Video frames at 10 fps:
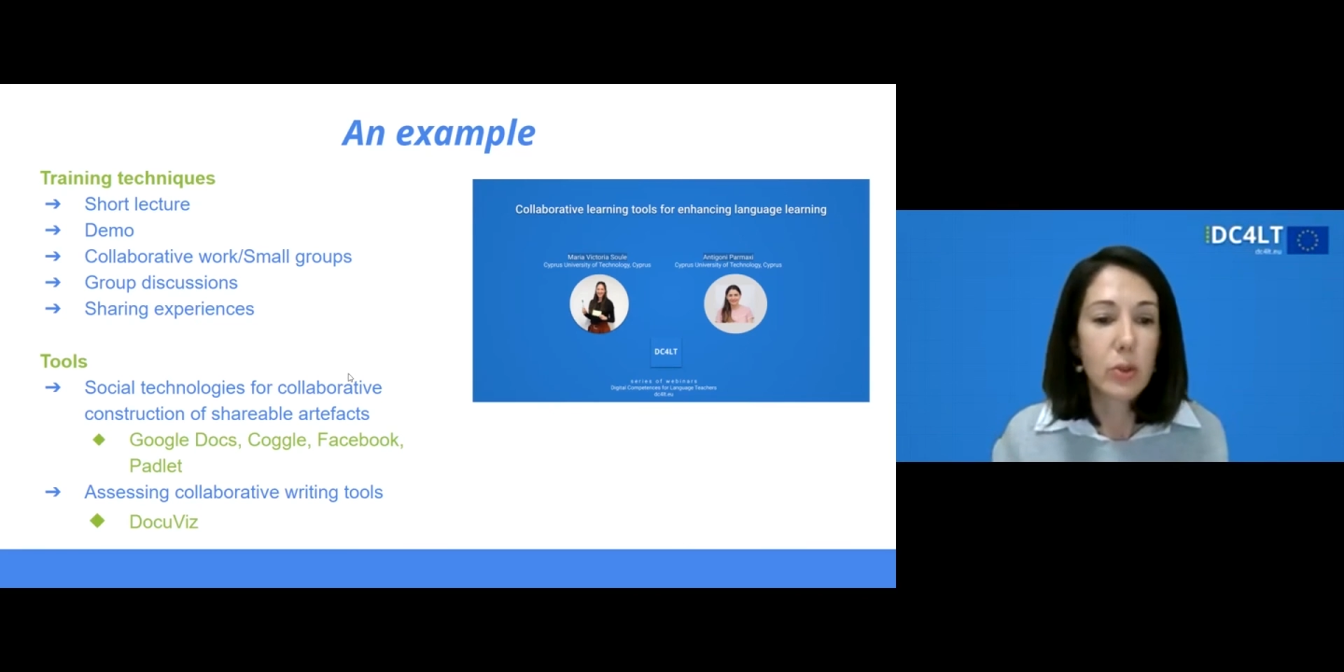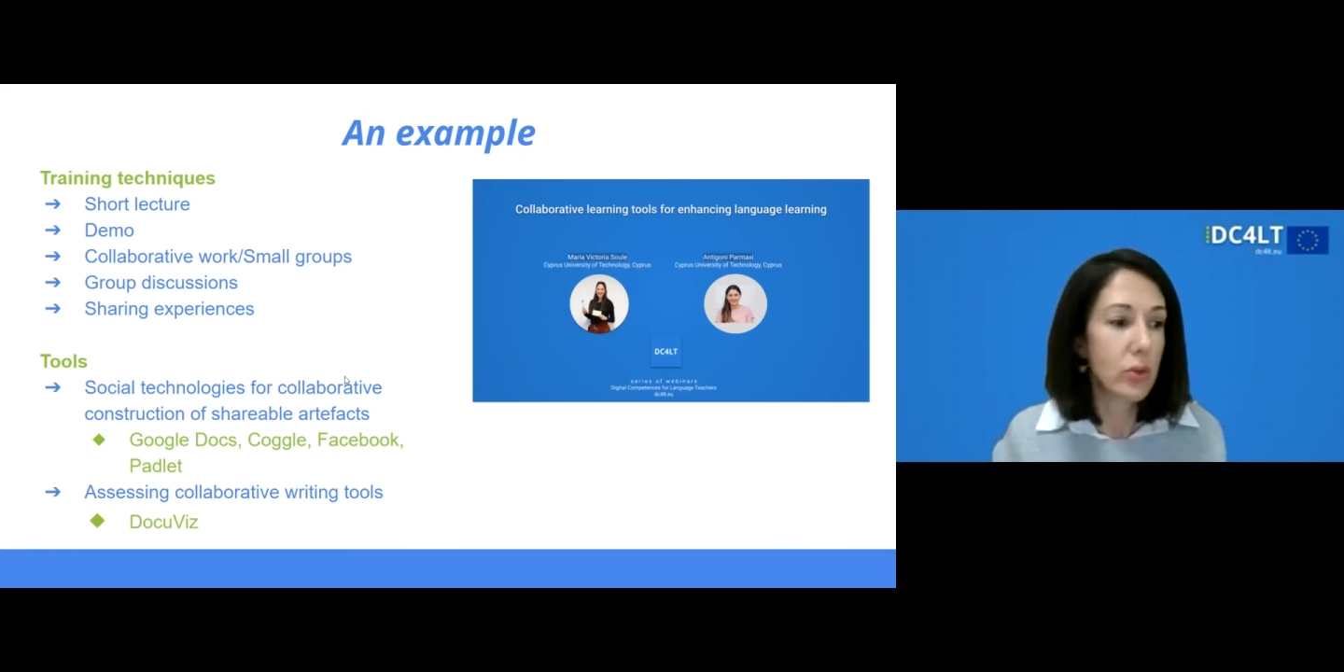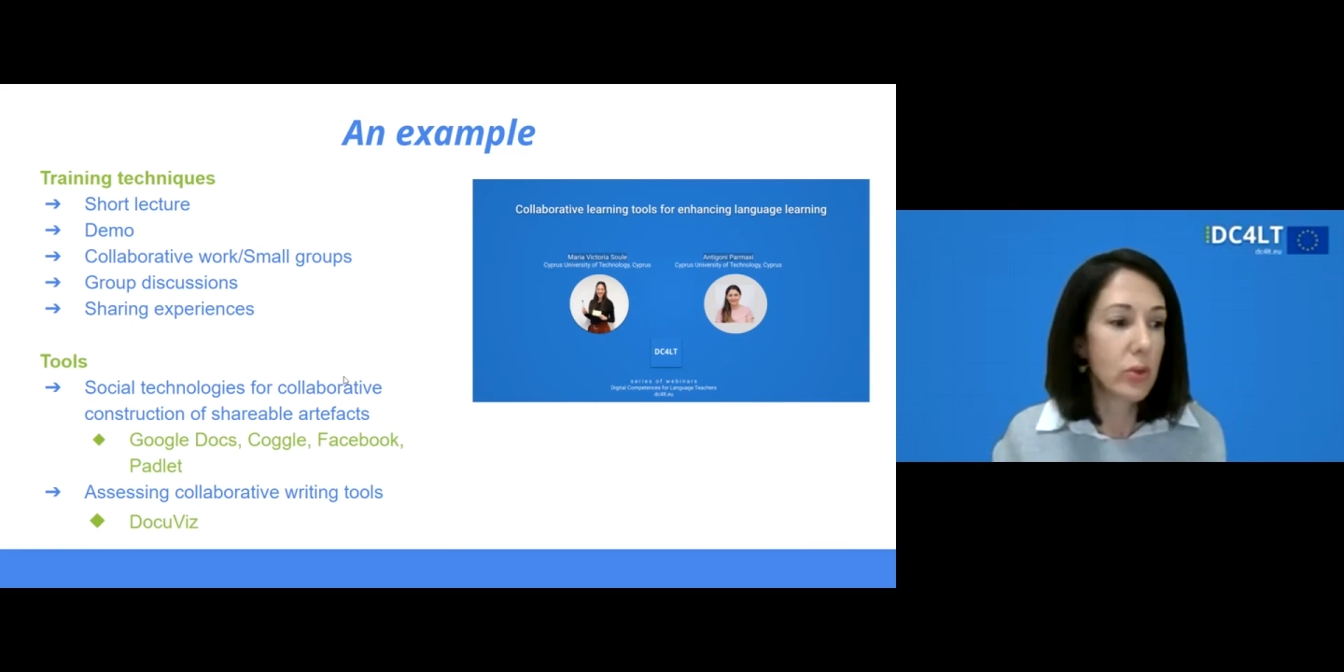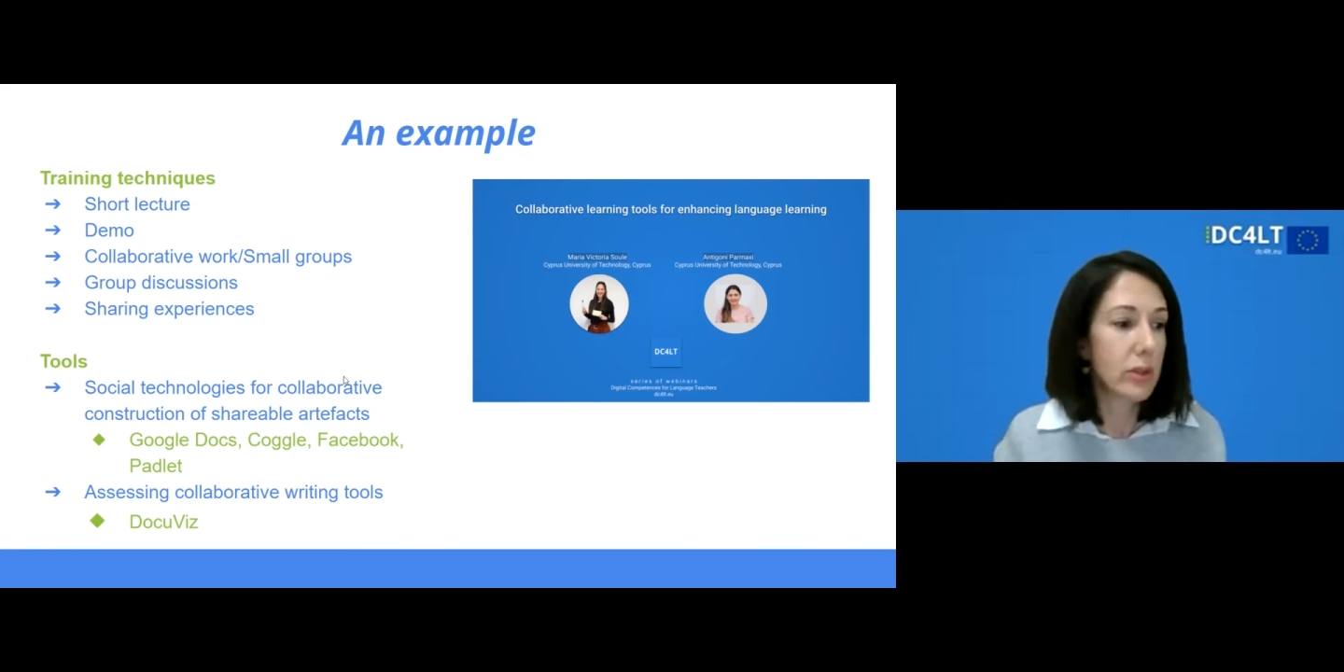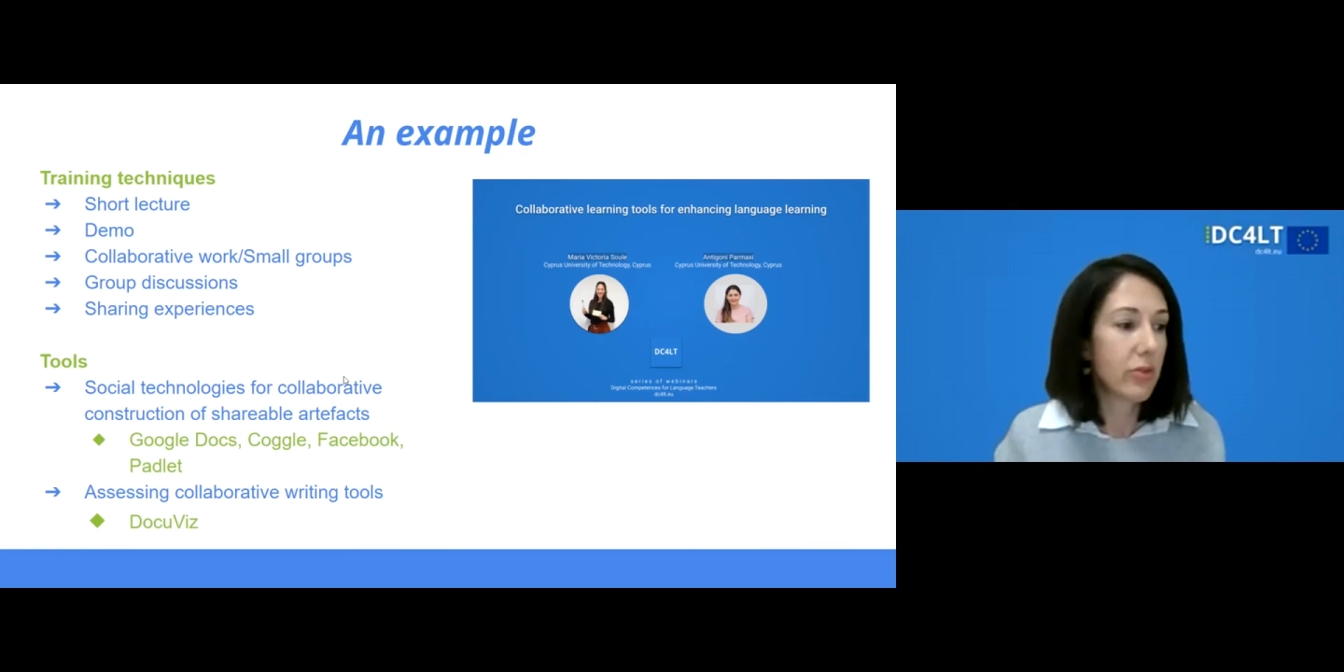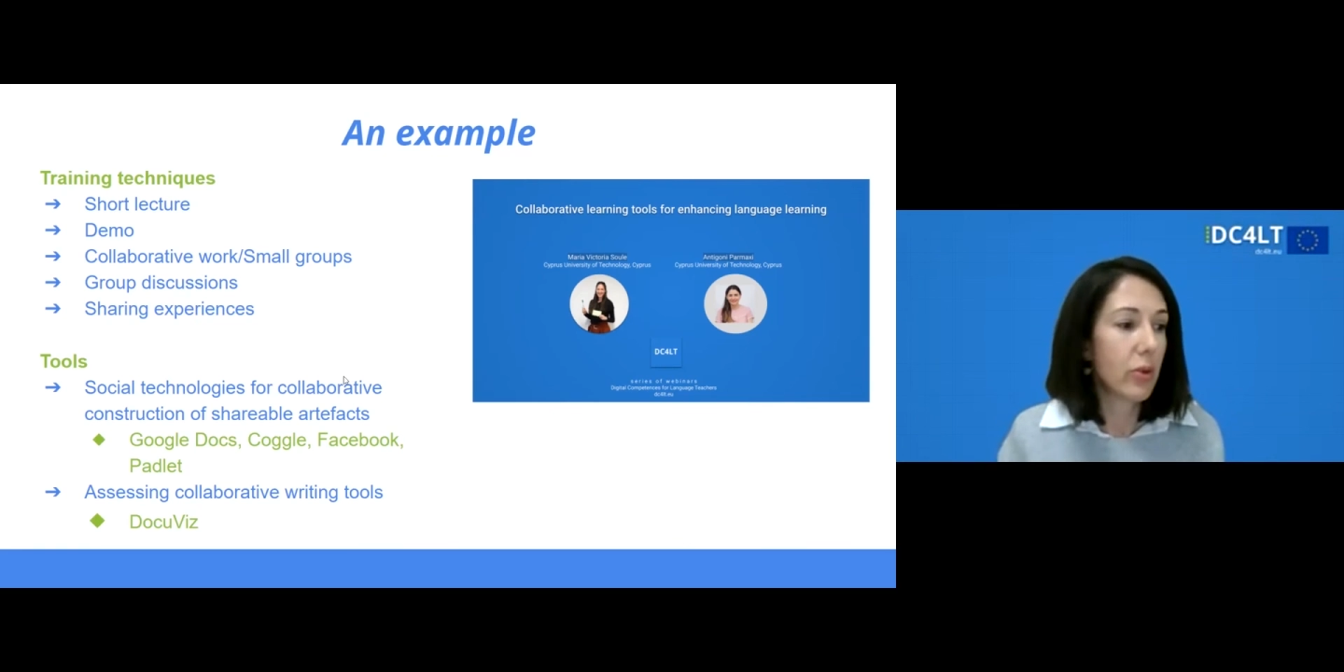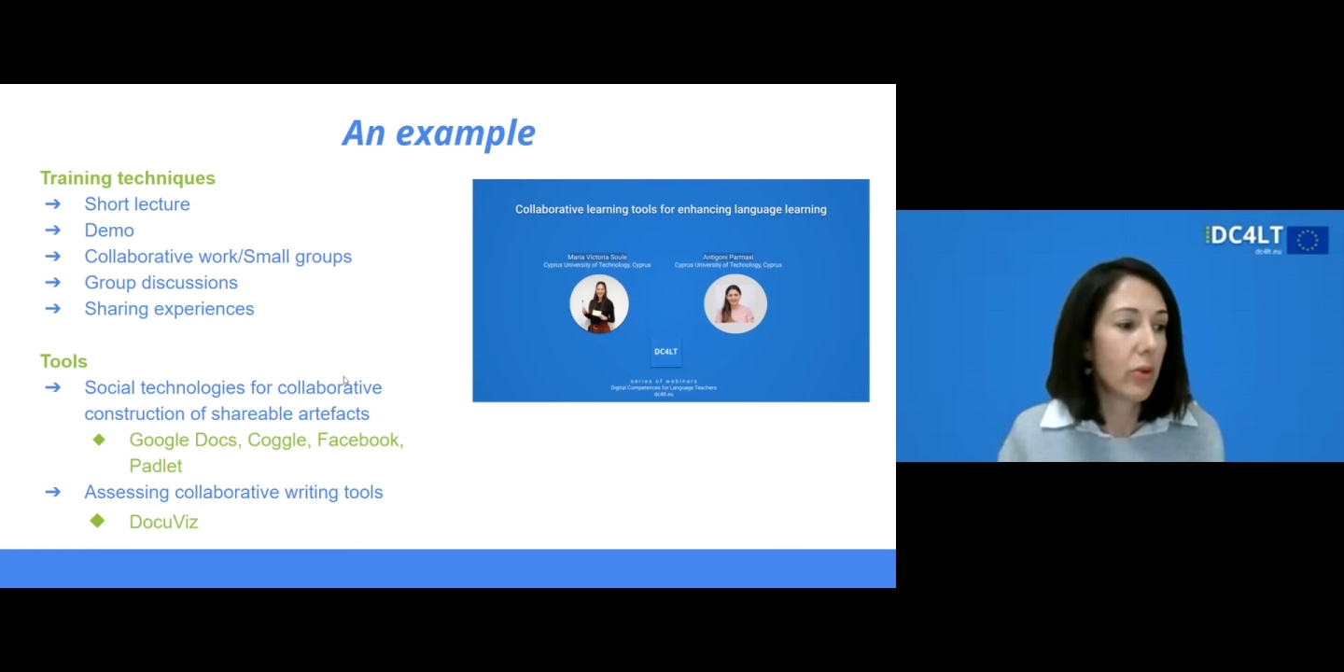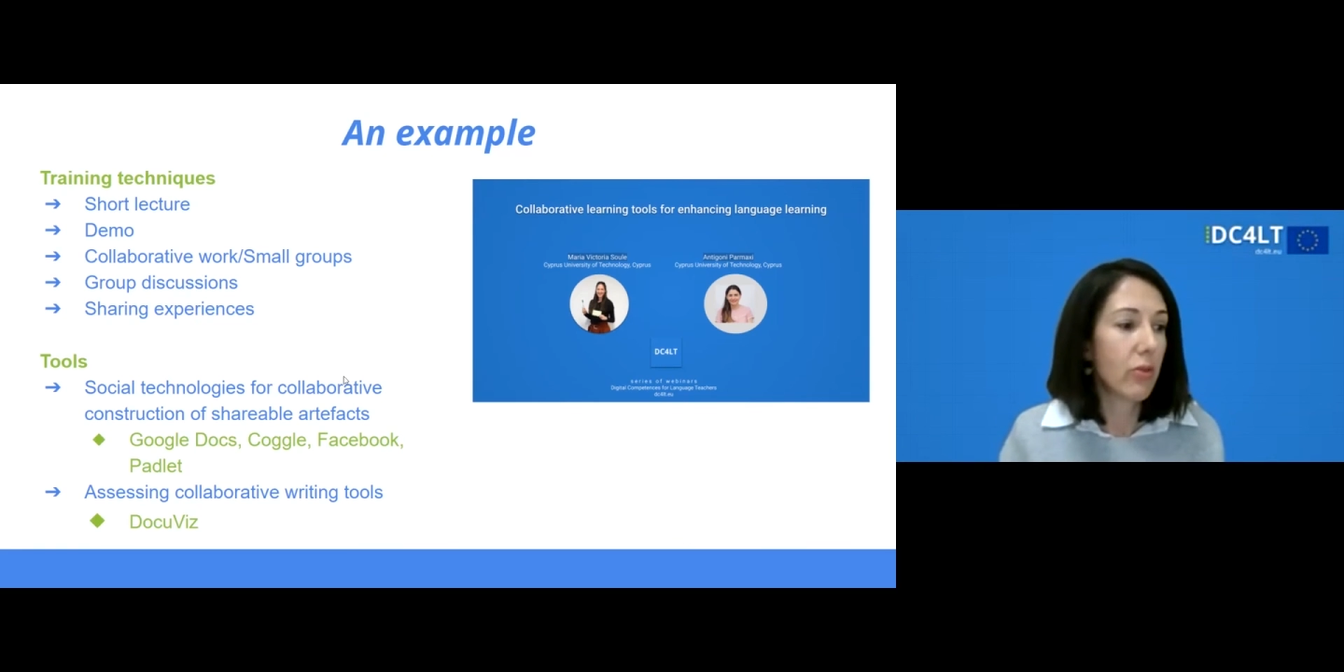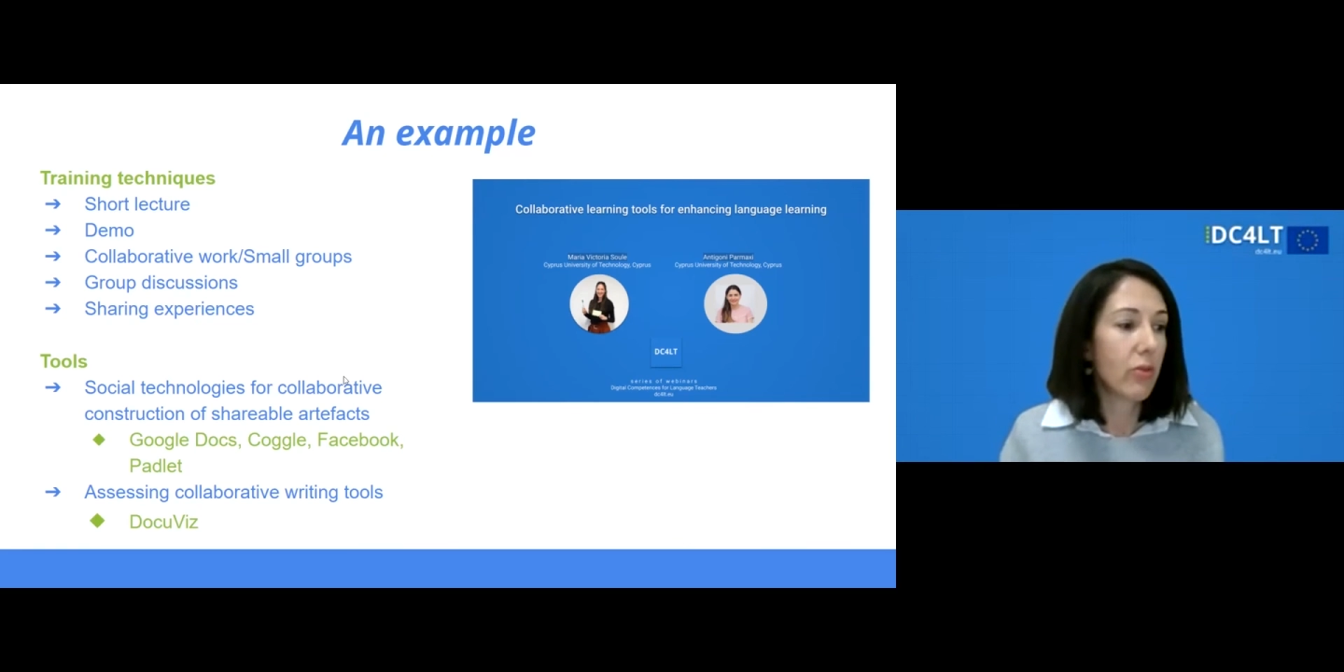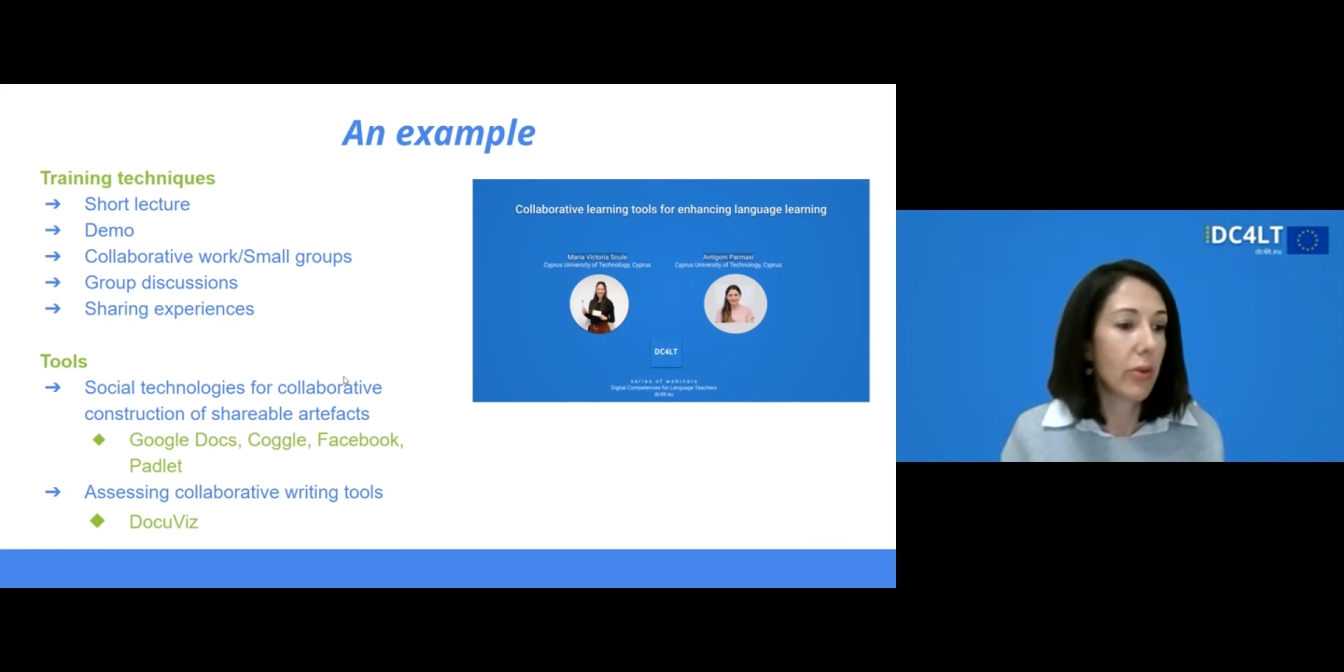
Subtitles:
to use it for